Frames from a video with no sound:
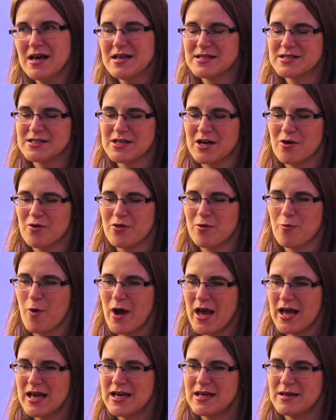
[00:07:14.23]
So the
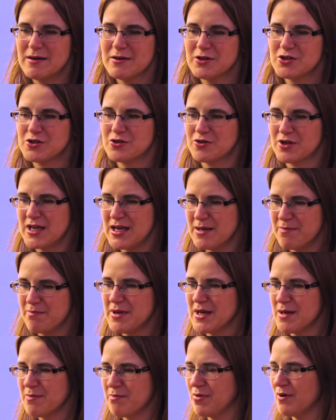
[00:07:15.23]
way to keep
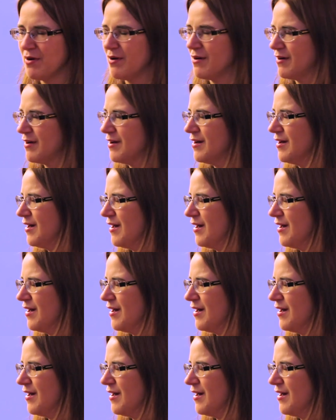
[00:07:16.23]
people